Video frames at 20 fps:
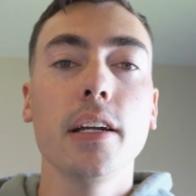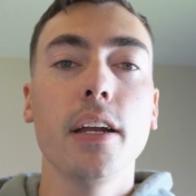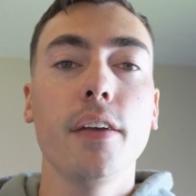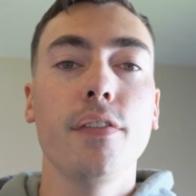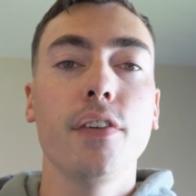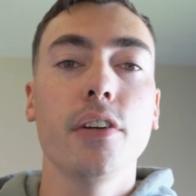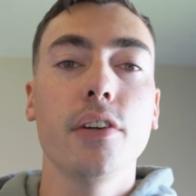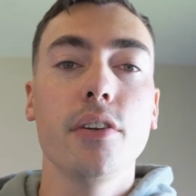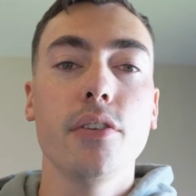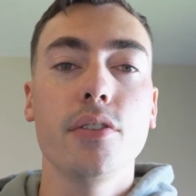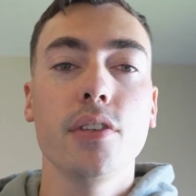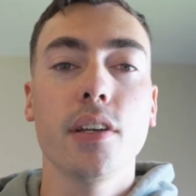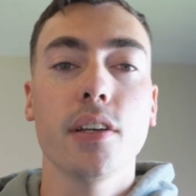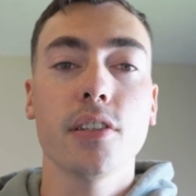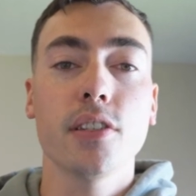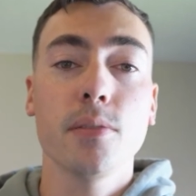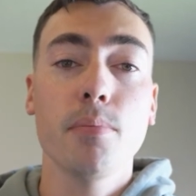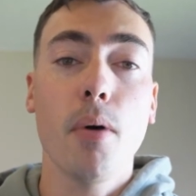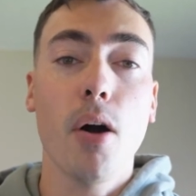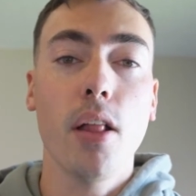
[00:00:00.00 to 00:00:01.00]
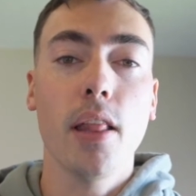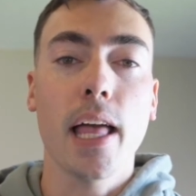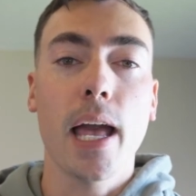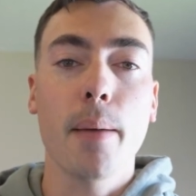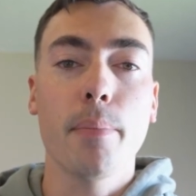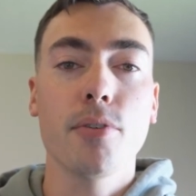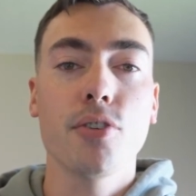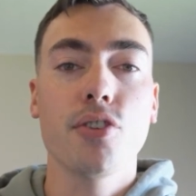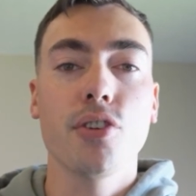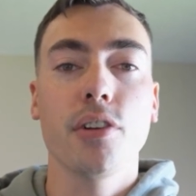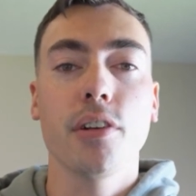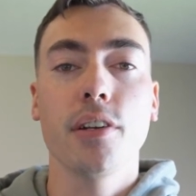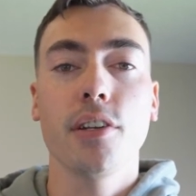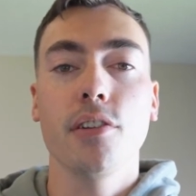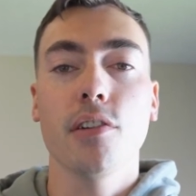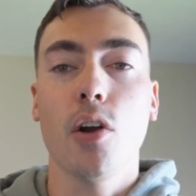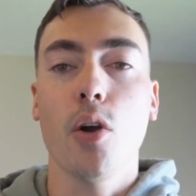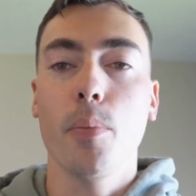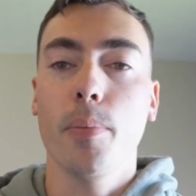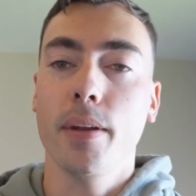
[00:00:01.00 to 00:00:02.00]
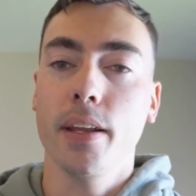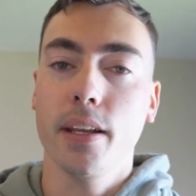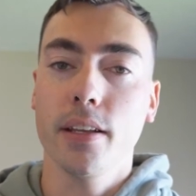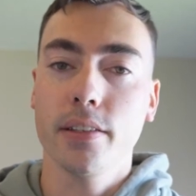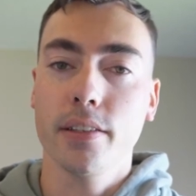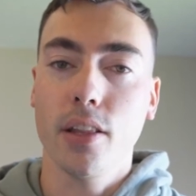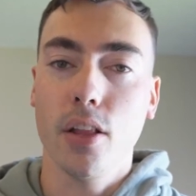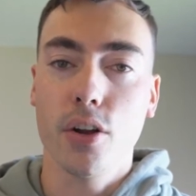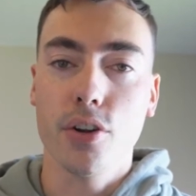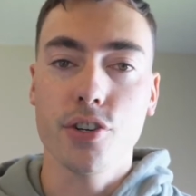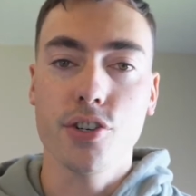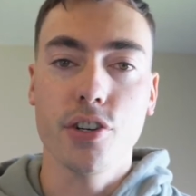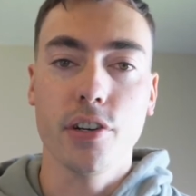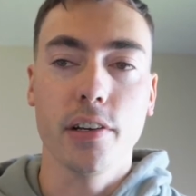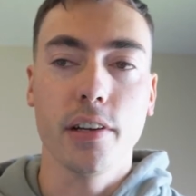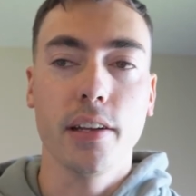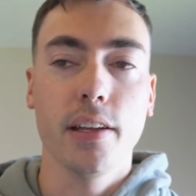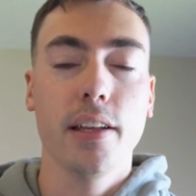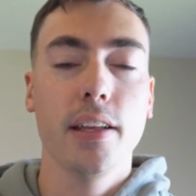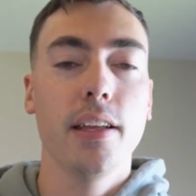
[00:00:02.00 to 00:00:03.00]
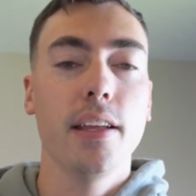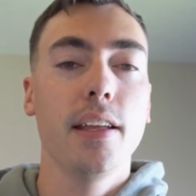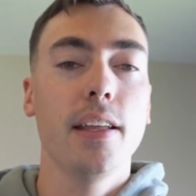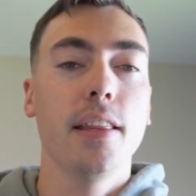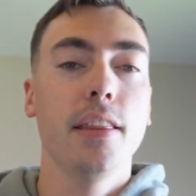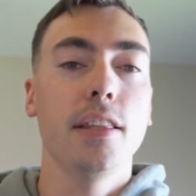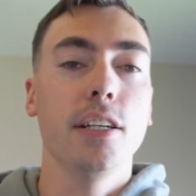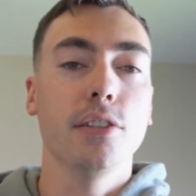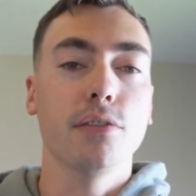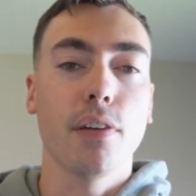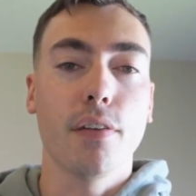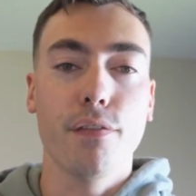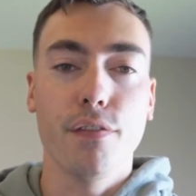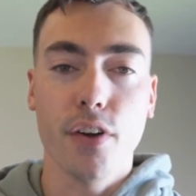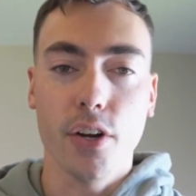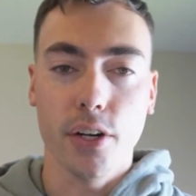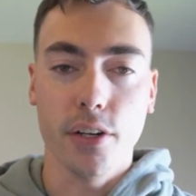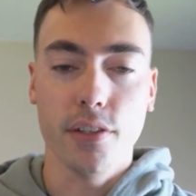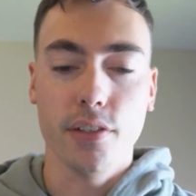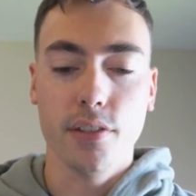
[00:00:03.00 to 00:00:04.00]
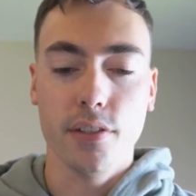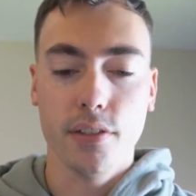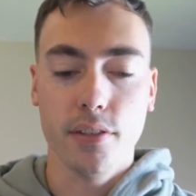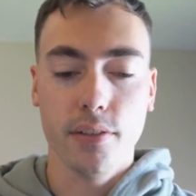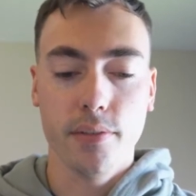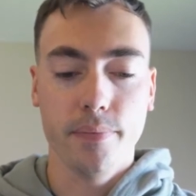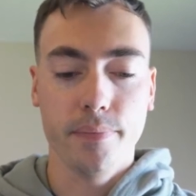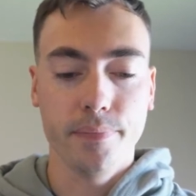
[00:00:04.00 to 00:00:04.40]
If you're using a small aperture, your opening is larger. They're reversed.